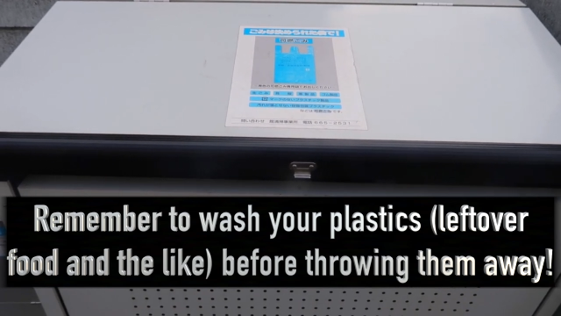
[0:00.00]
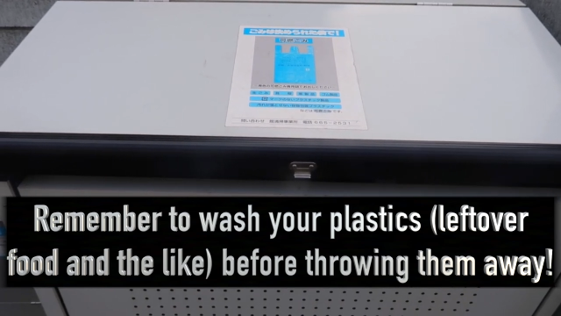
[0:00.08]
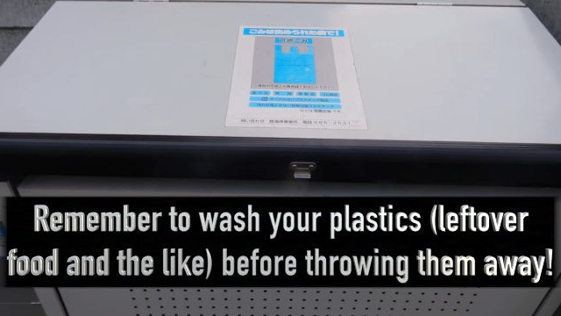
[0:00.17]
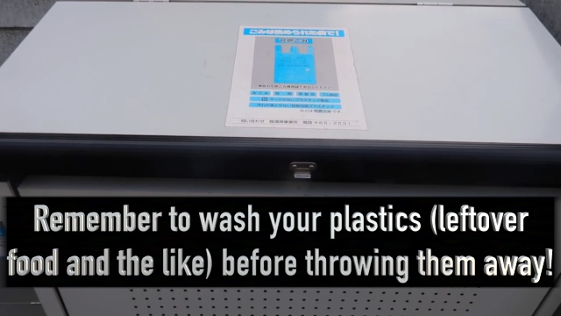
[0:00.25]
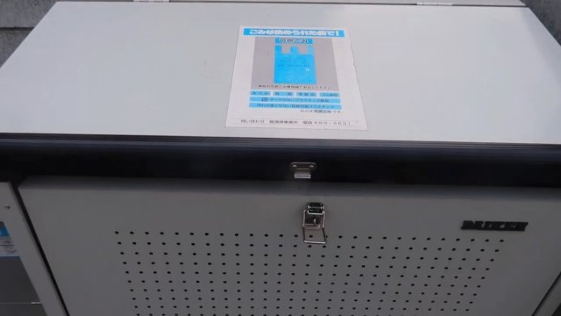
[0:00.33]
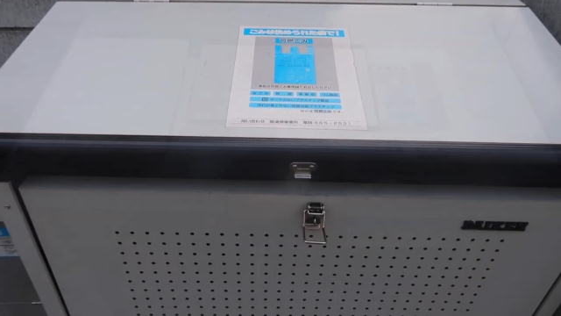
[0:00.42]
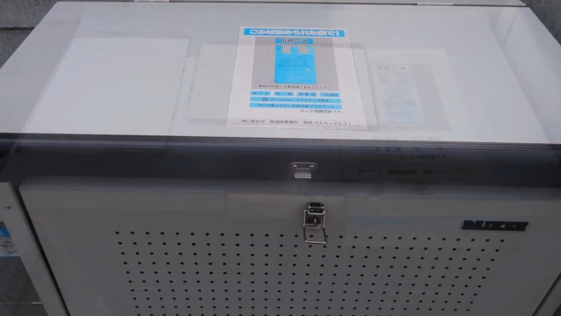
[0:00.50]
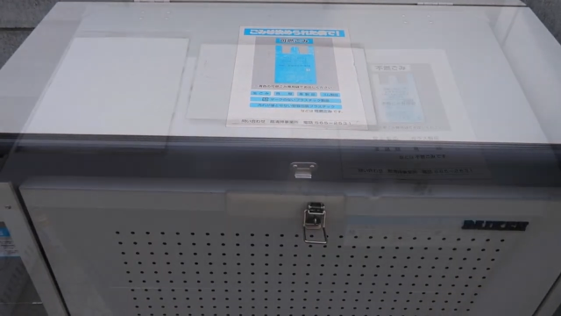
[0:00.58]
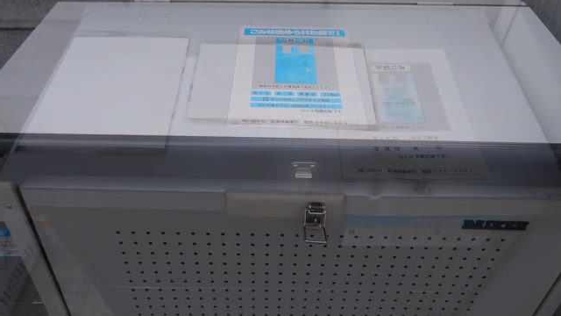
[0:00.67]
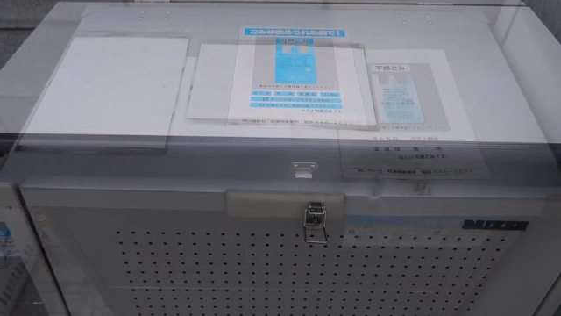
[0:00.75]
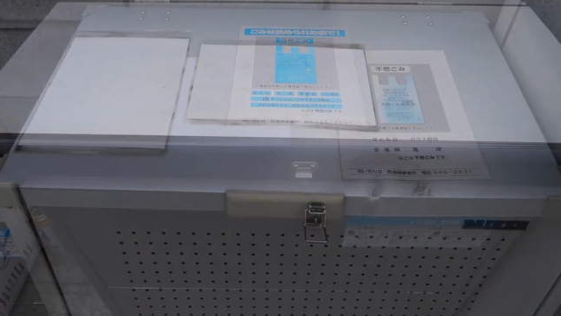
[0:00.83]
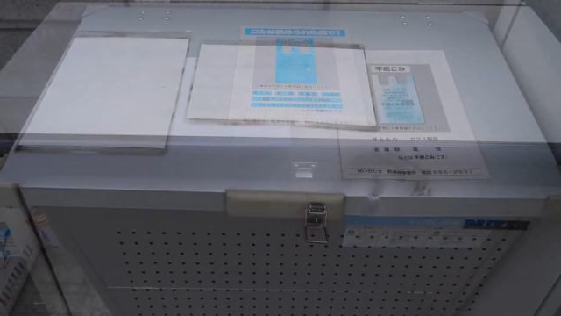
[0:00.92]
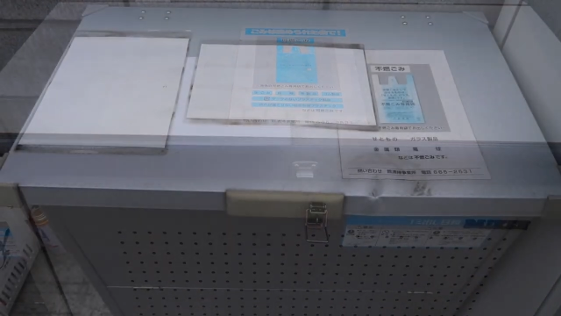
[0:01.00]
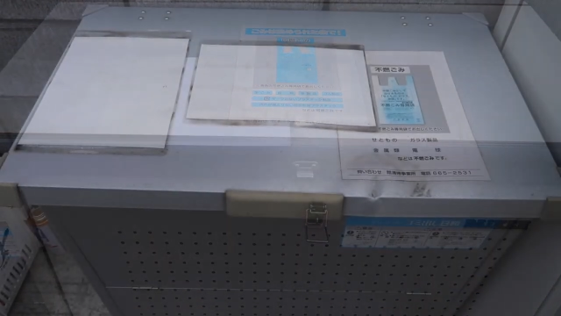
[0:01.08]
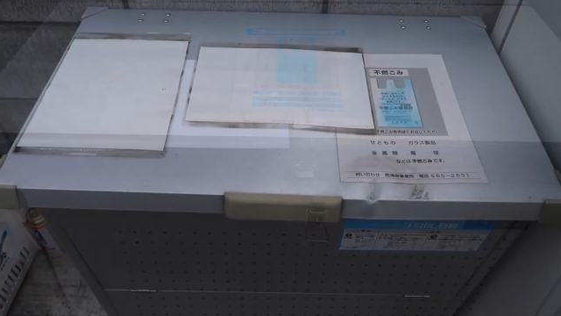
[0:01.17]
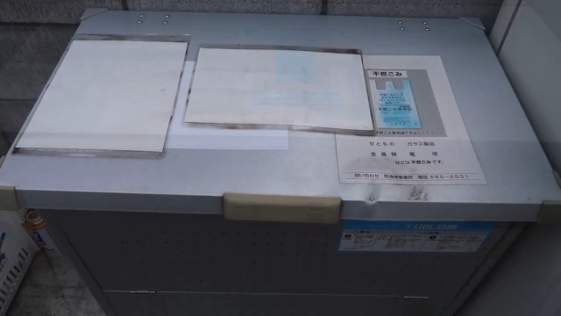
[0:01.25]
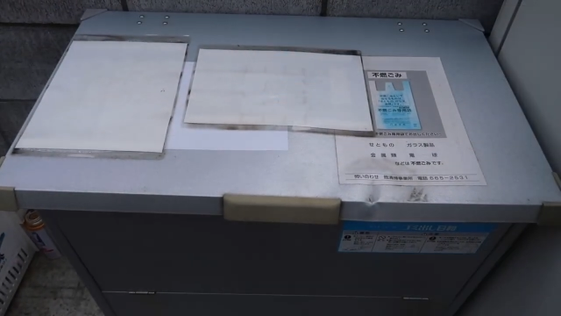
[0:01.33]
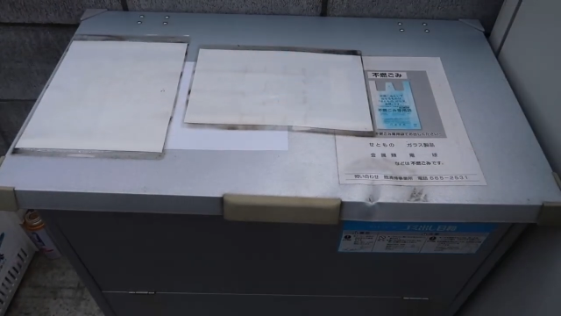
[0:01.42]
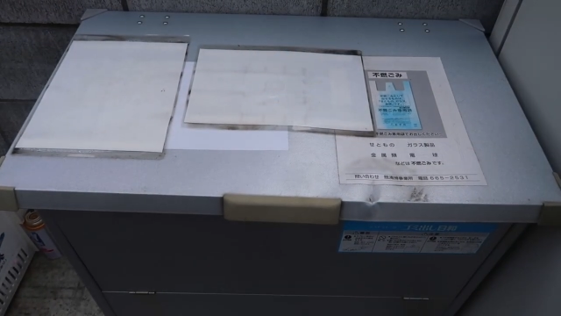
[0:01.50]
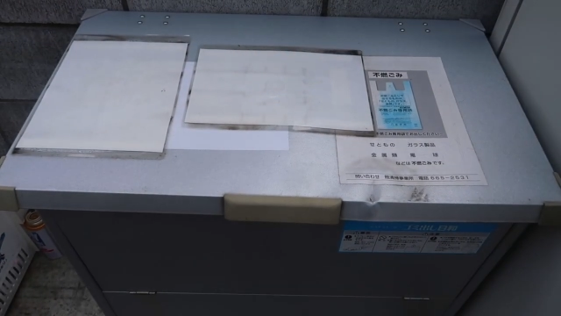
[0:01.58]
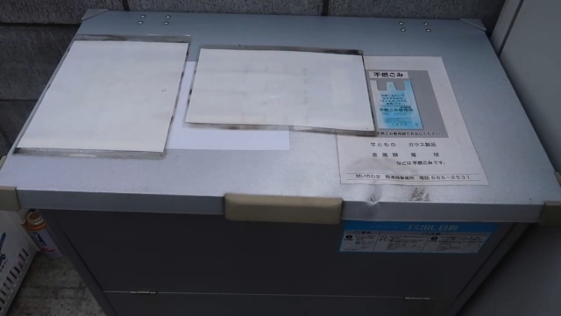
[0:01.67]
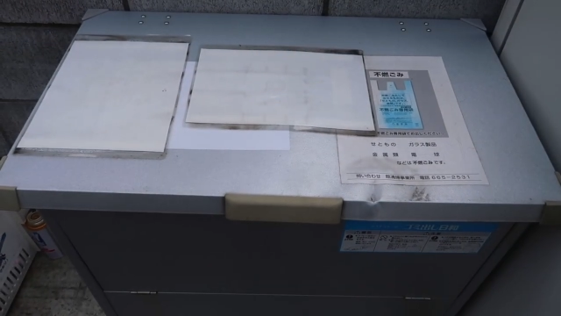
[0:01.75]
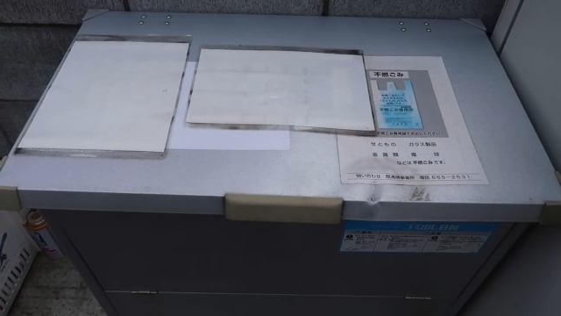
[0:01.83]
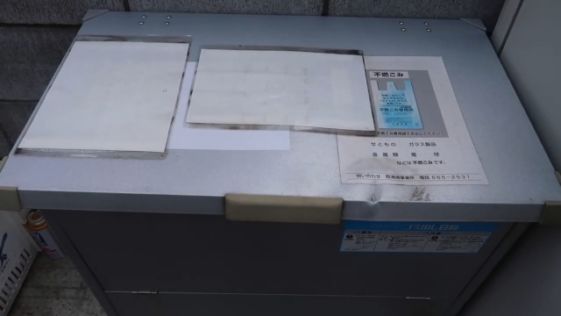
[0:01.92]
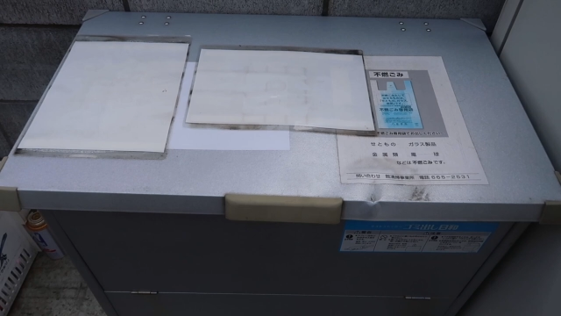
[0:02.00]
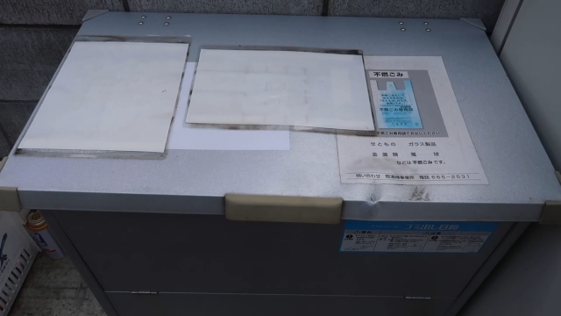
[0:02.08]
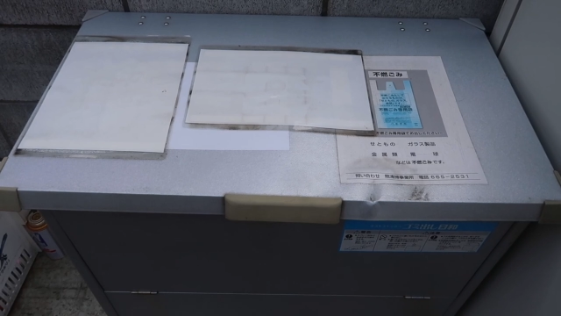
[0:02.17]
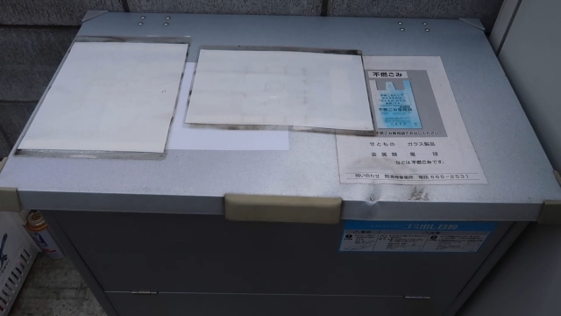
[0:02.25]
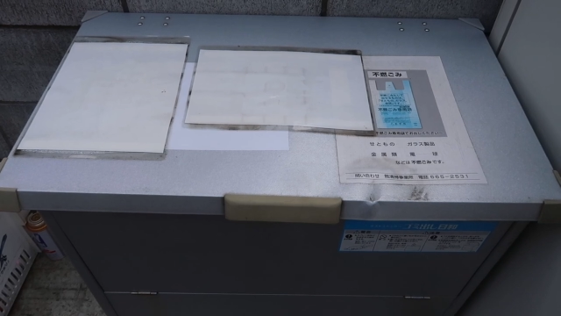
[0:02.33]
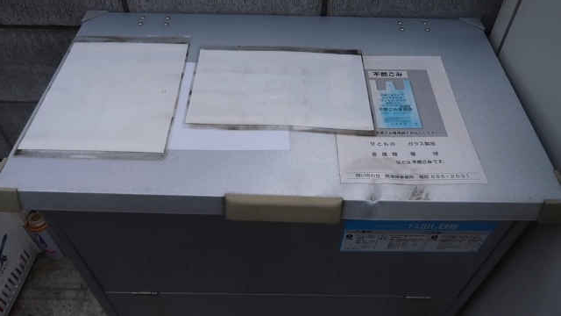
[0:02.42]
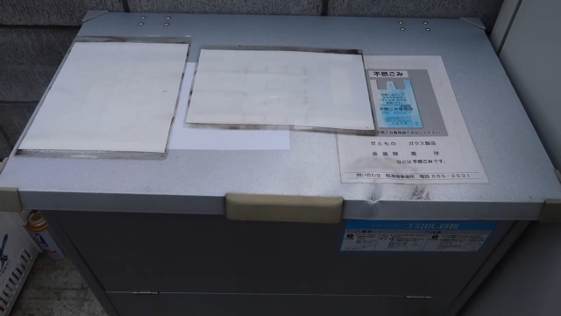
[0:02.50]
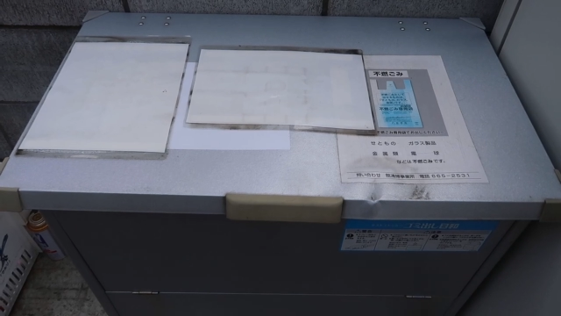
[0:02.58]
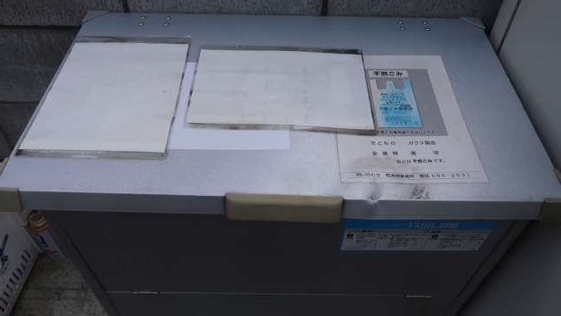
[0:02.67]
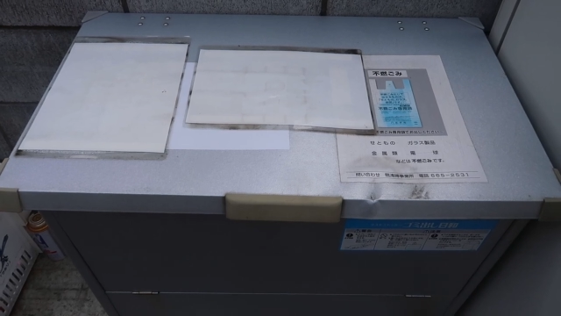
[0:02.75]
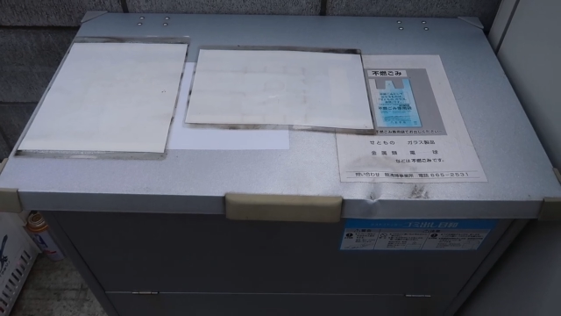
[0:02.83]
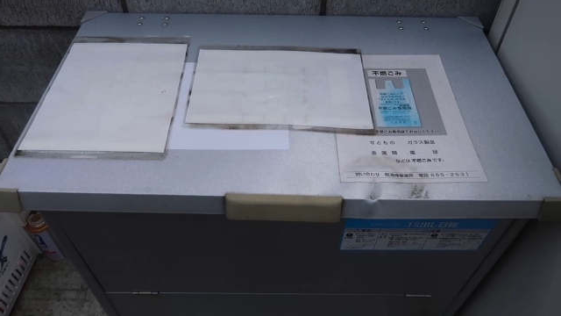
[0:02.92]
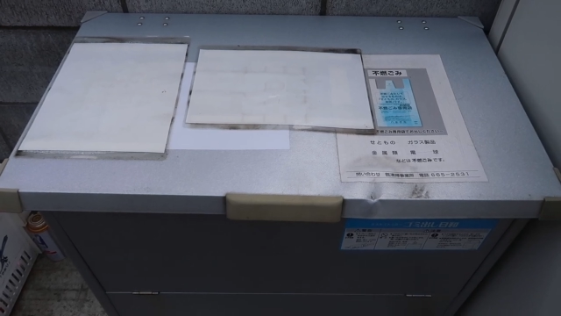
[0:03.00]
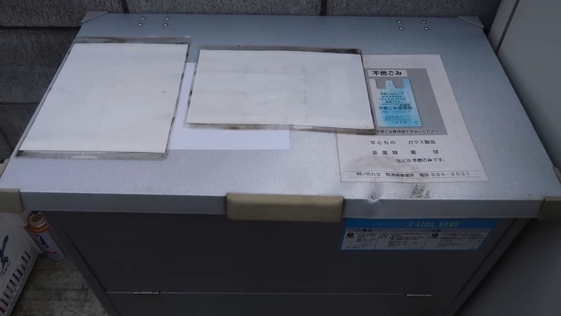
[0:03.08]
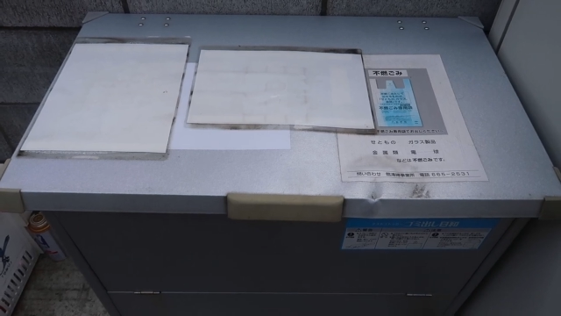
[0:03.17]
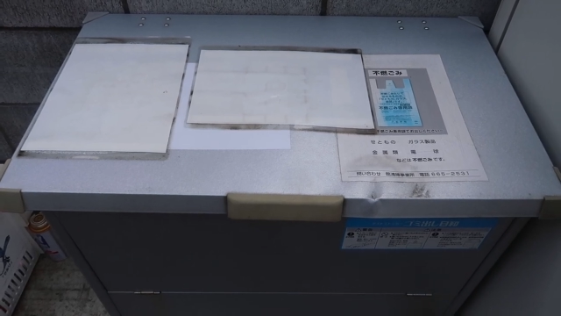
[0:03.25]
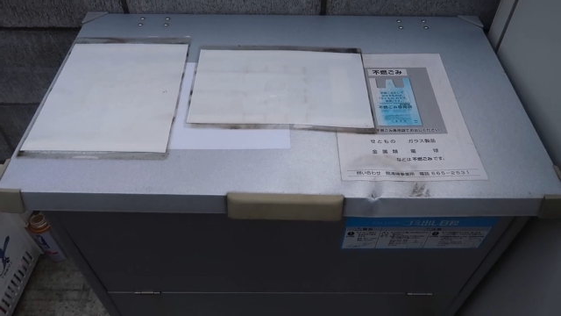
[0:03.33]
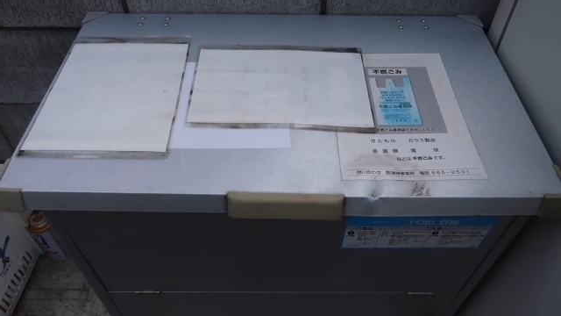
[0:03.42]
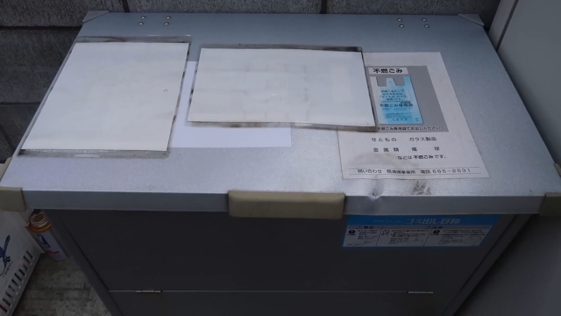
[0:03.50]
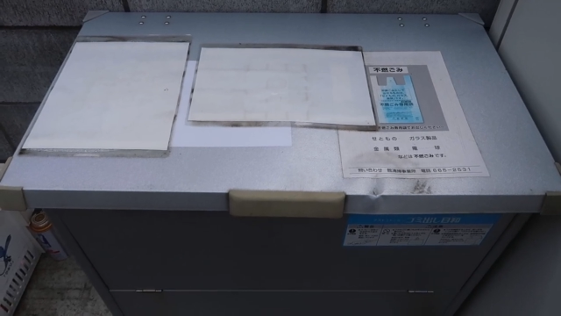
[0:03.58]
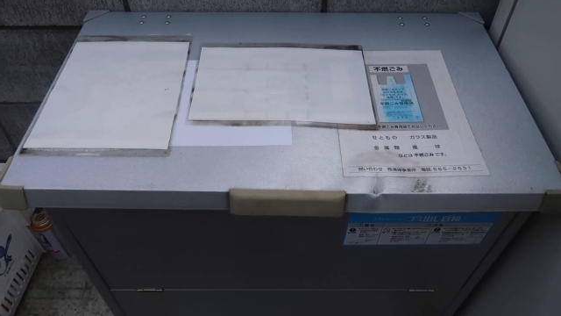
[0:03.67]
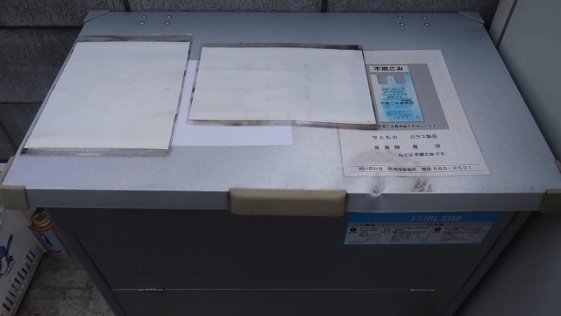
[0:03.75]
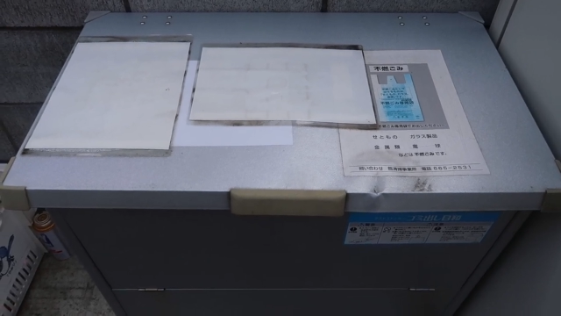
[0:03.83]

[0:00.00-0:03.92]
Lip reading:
Nobody's mouth can be seen.